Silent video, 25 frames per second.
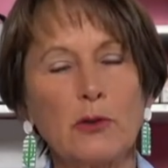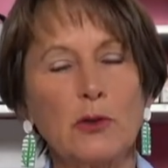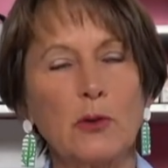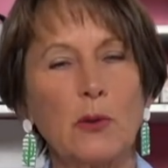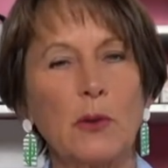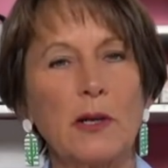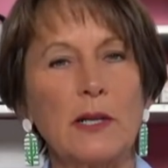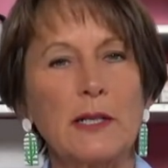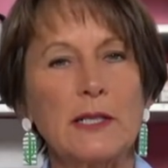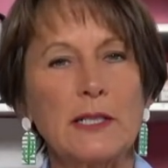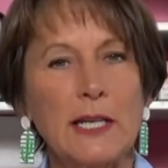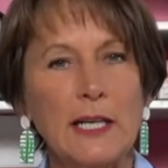Do you
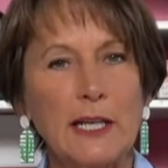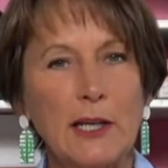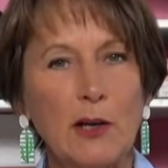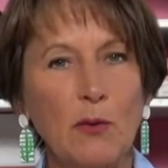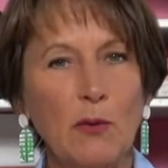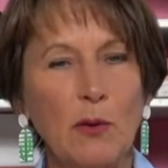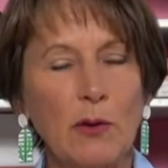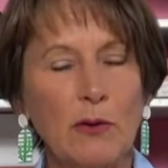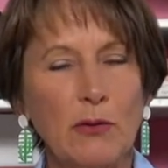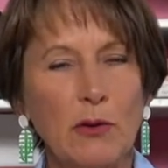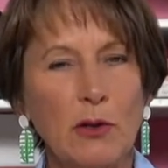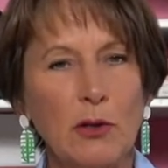want to take it
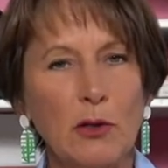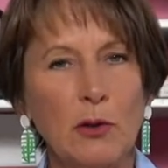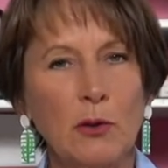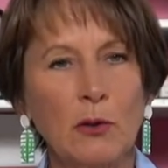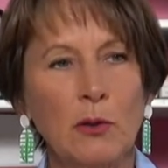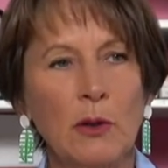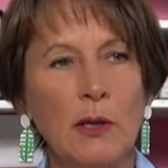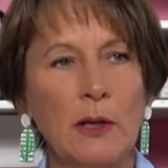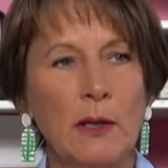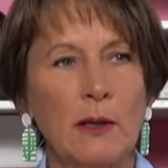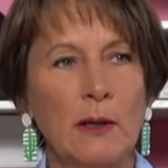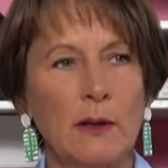with
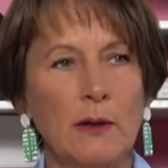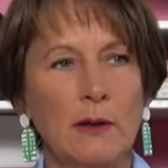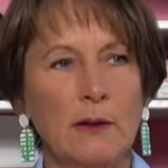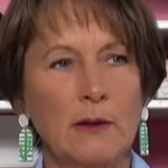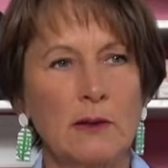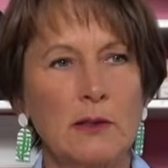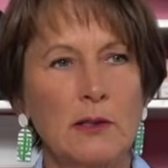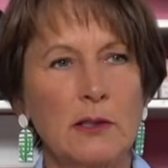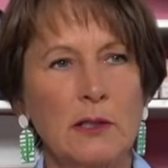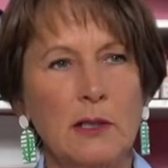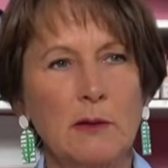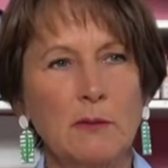you?
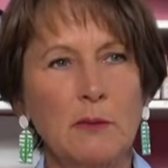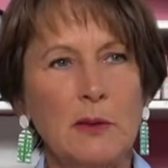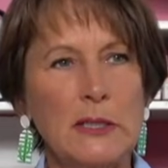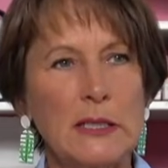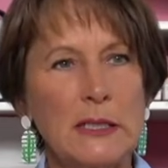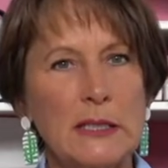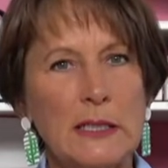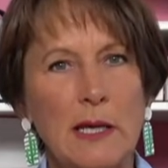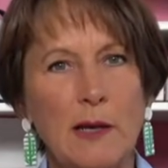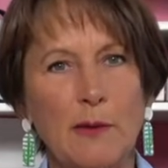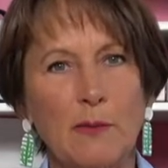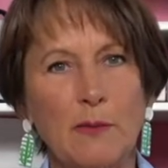just give me
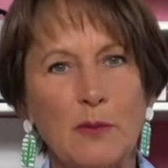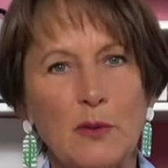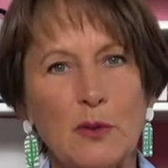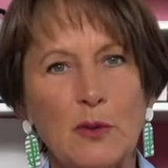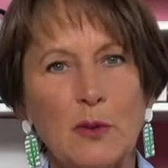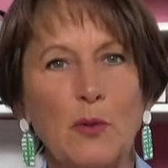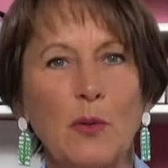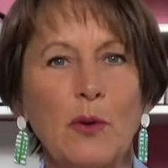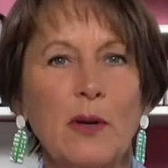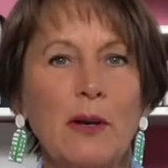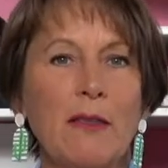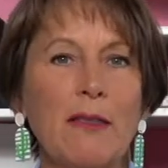some.
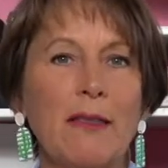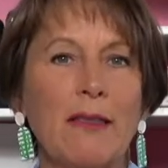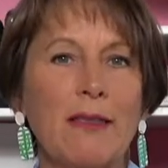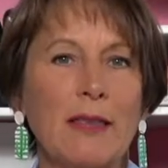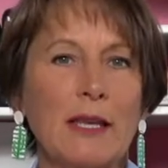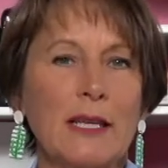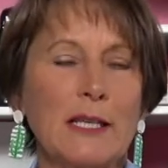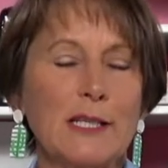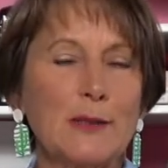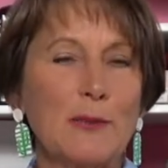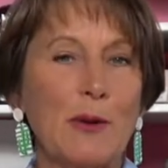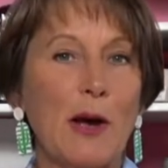So one of the
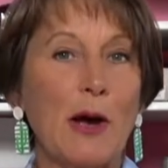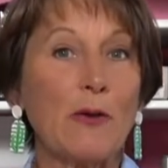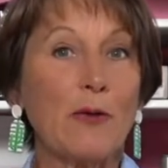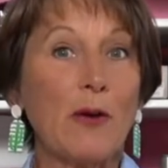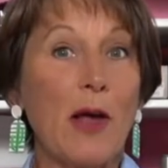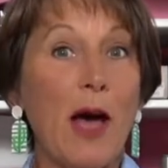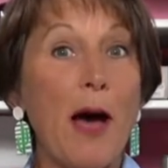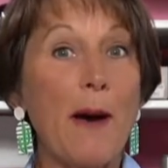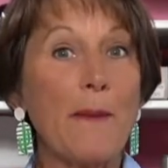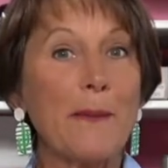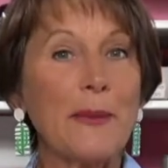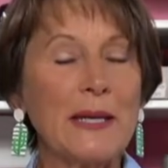things about
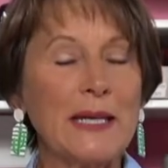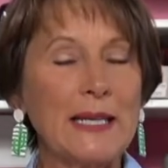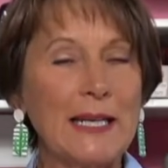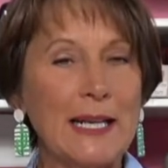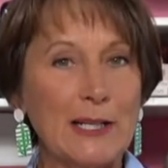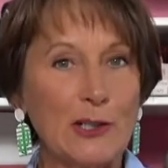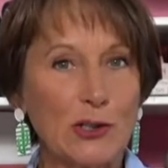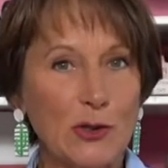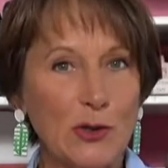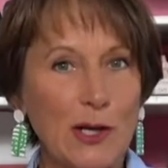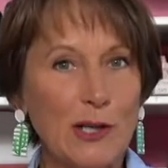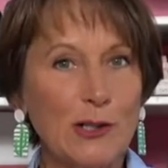not being
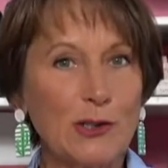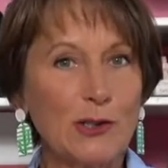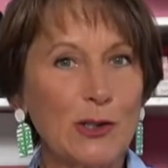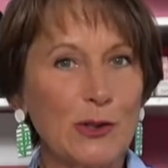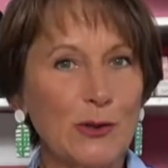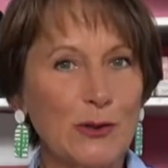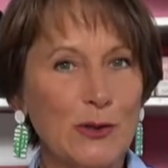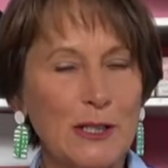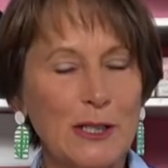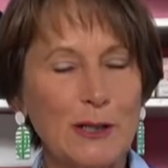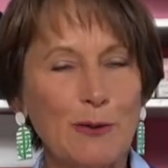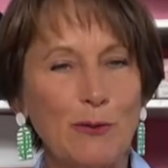at trade
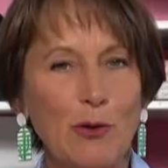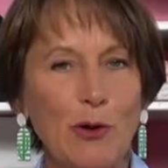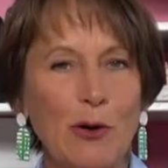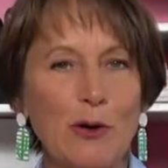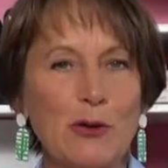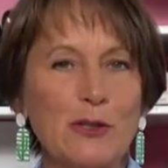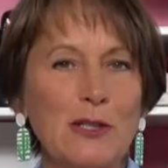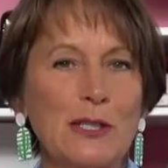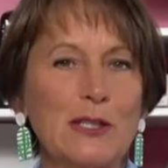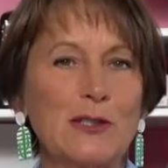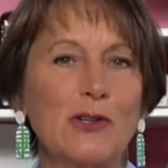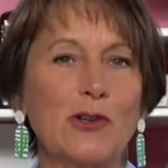shows anymore
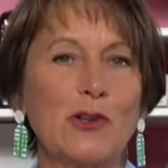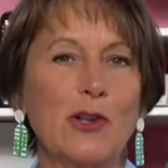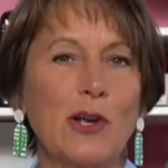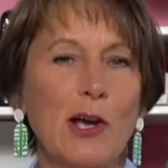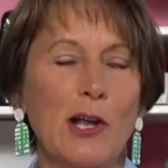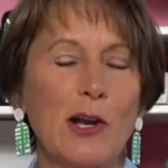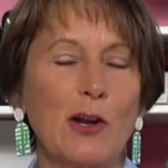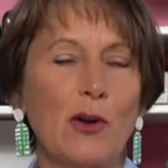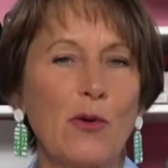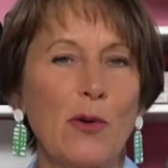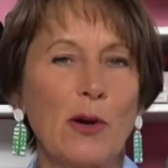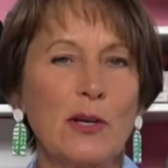is these are the
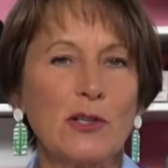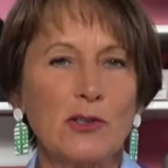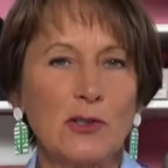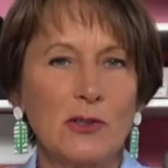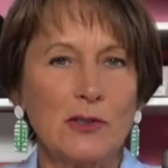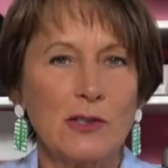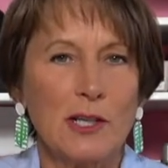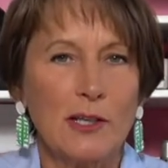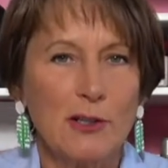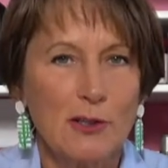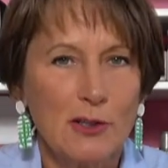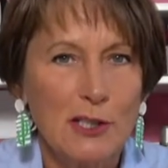kind of
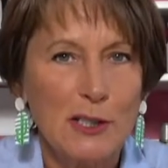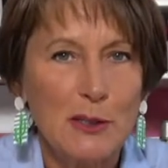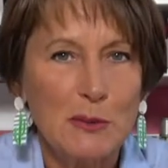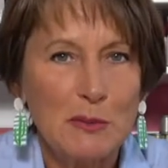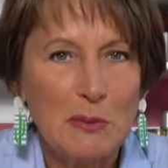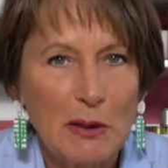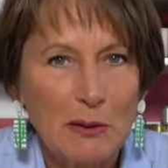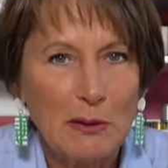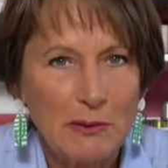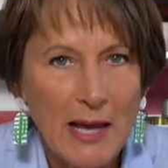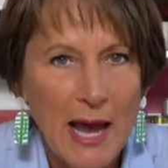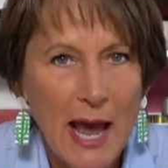questions I used to
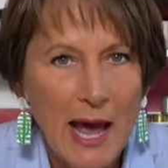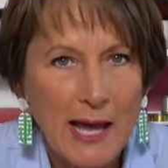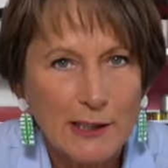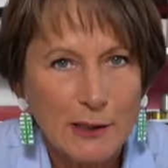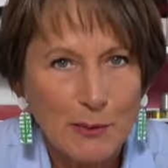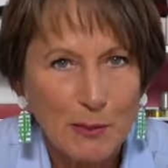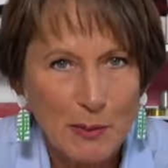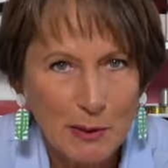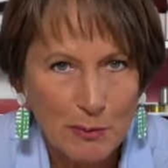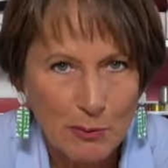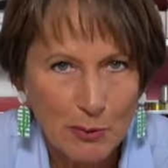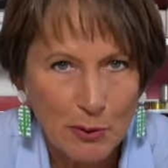be able to
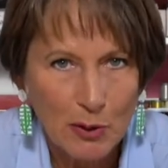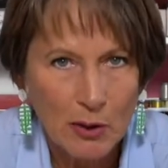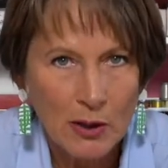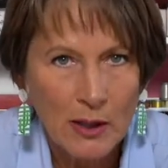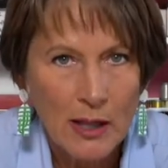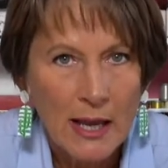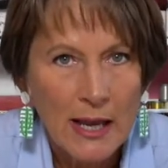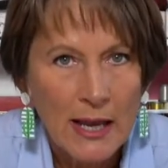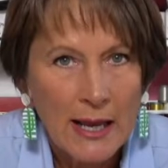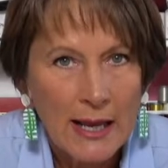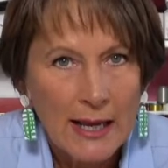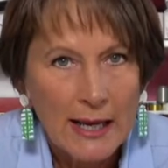ask people
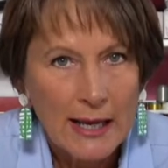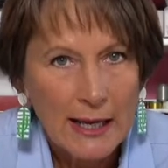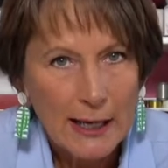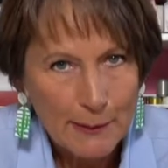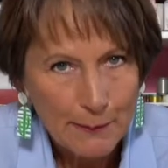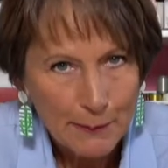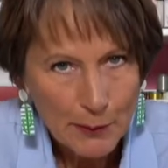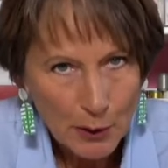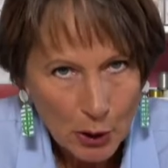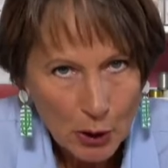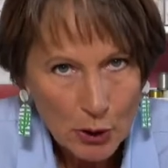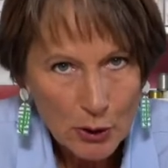
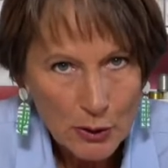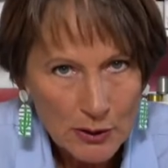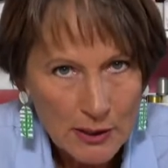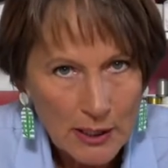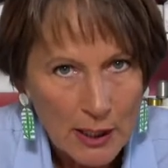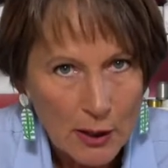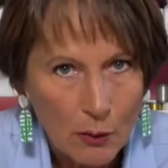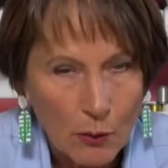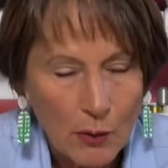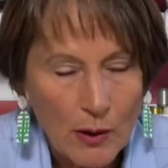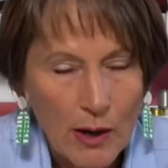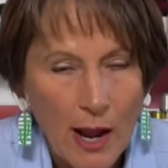in
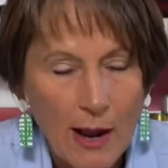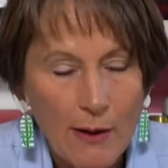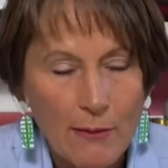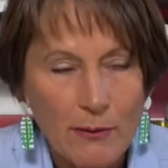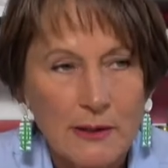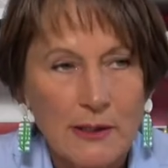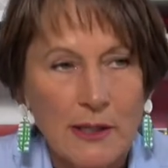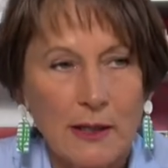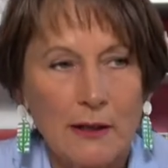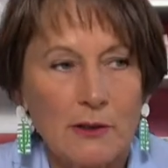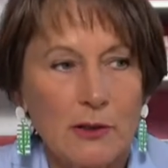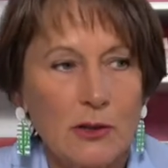person when I
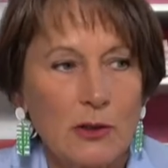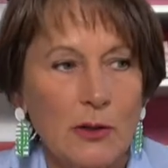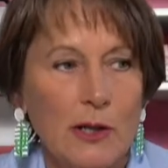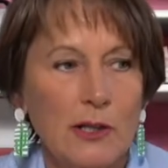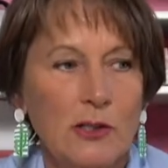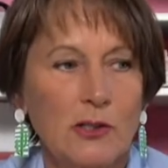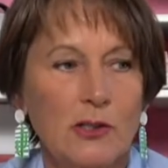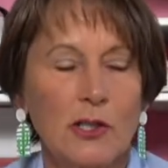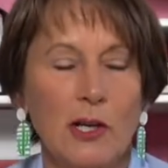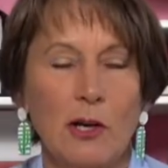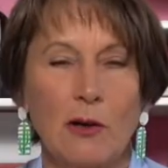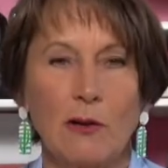was at a
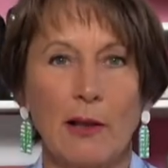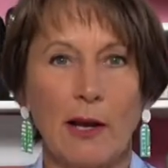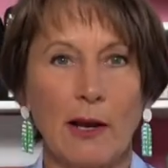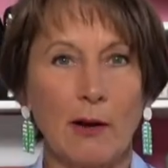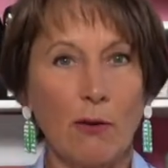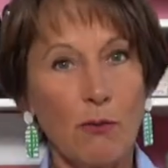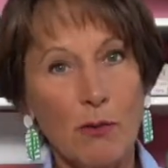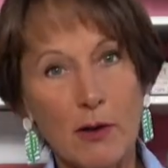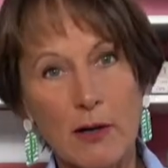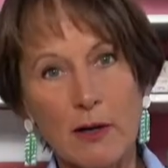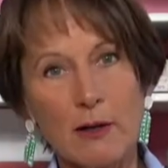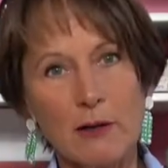trade show.
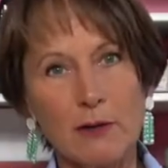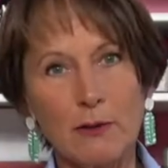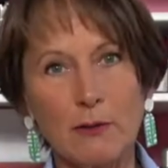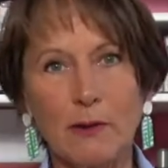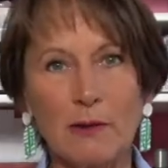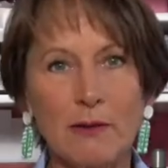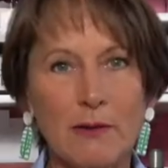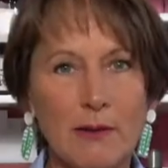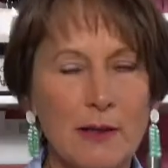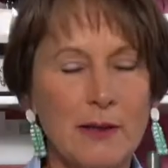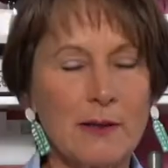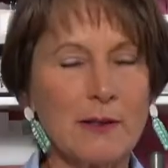Like, what are you doing
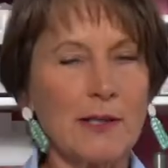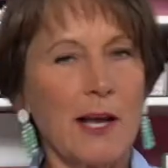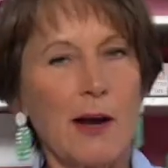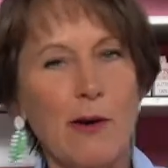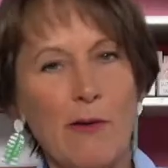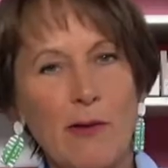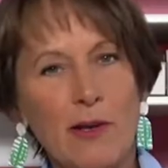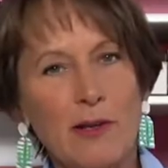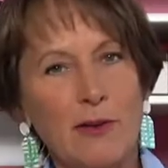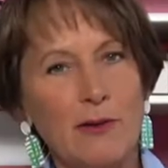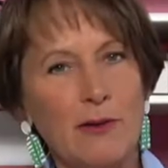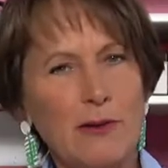with this? How
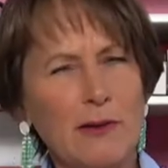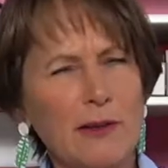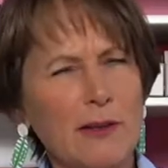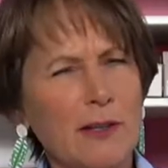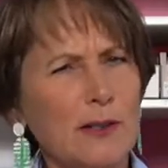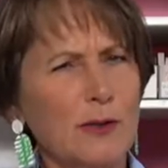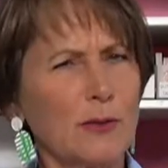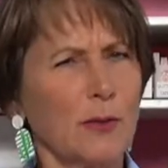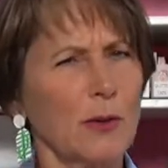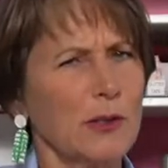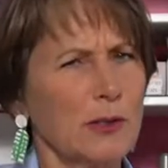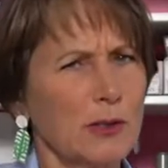are you doing
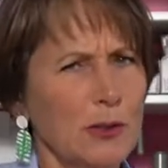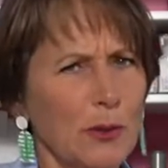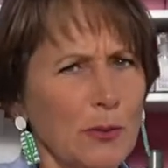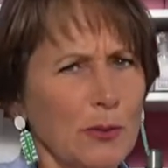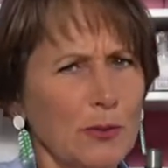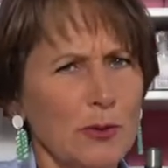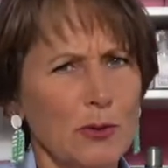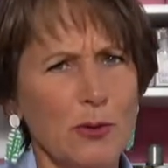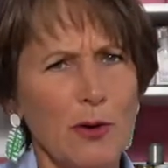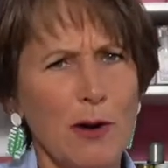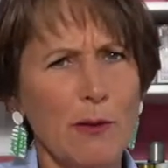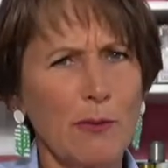this? What's your
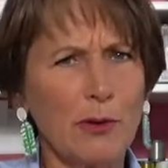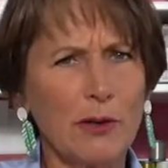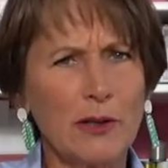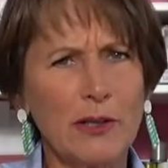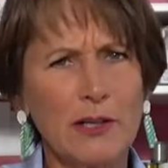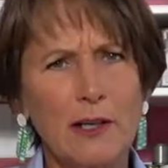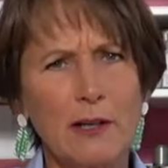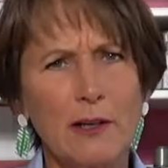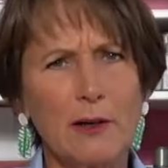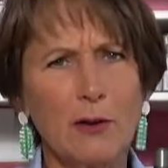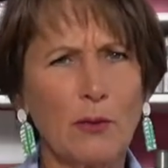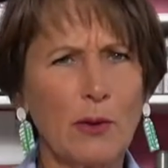trouble
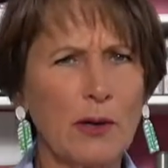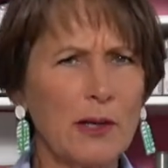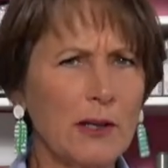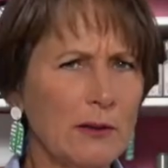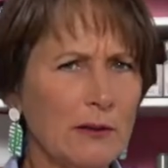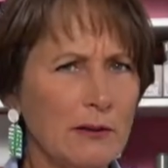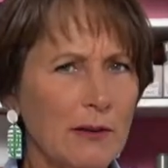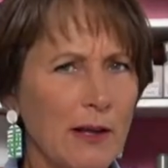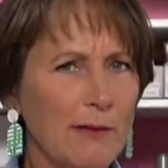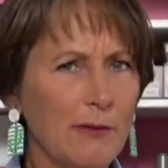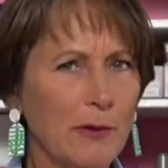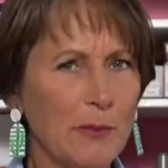here? What do
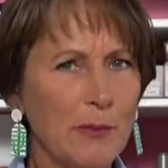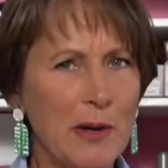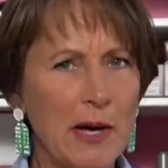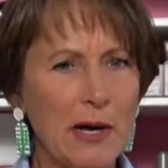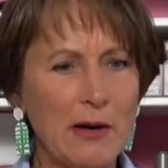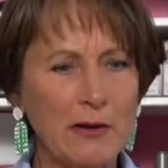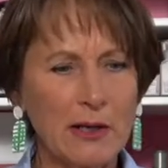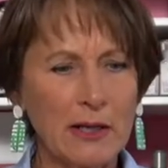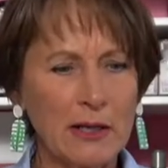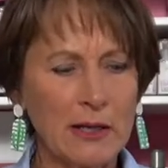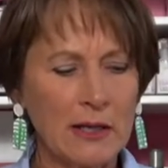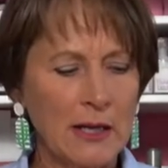you love
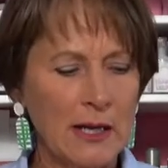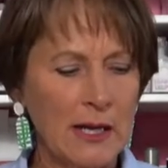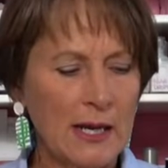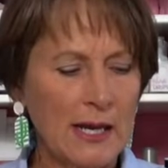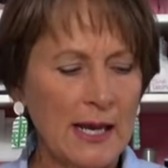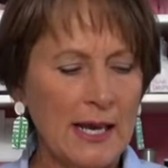about it?